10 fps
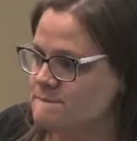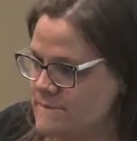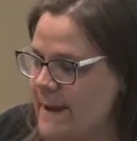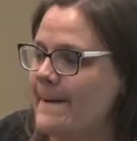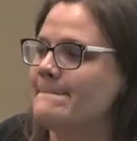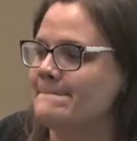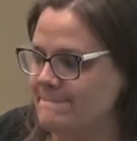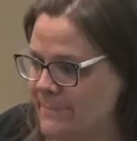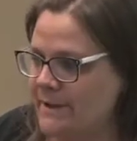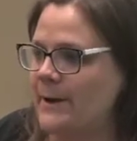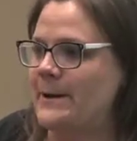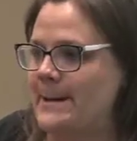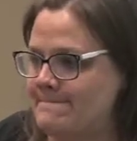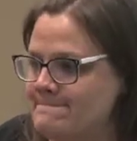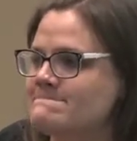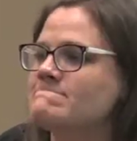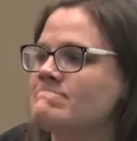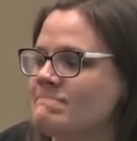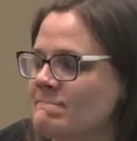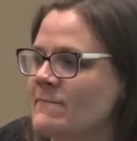Yeah, boulardii.
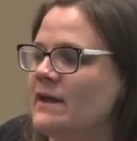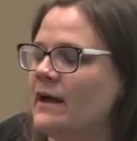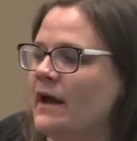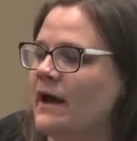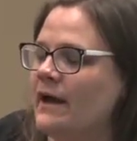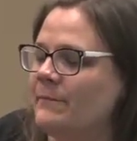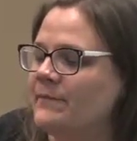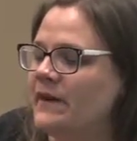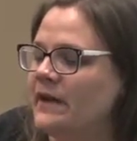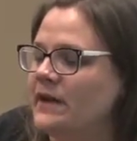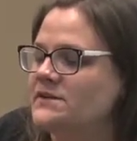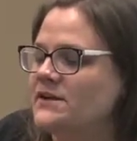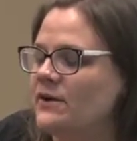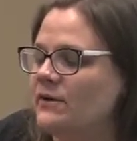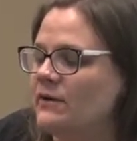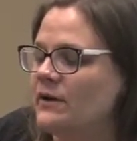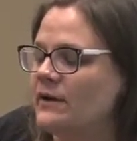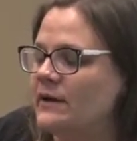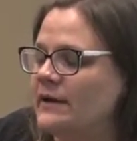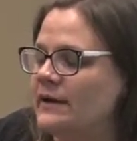Um, so
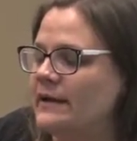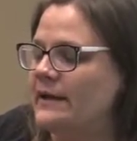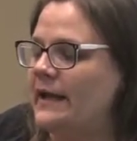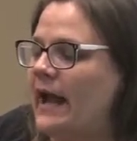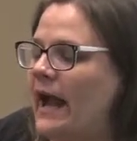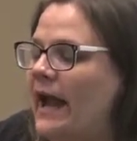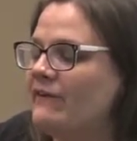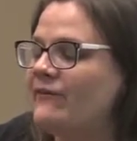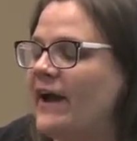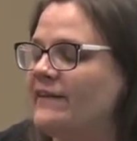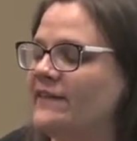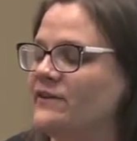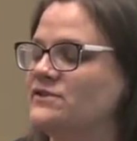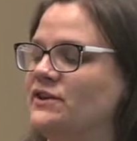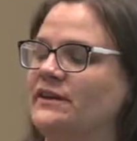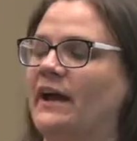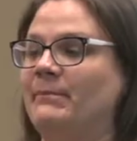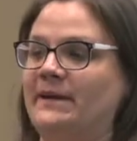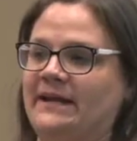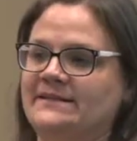I find that there's good
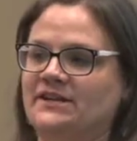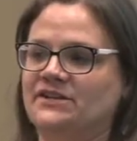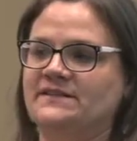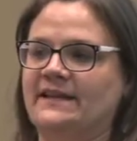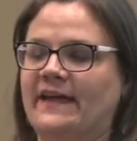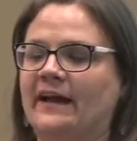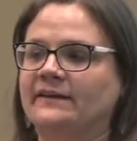companies. I should say that.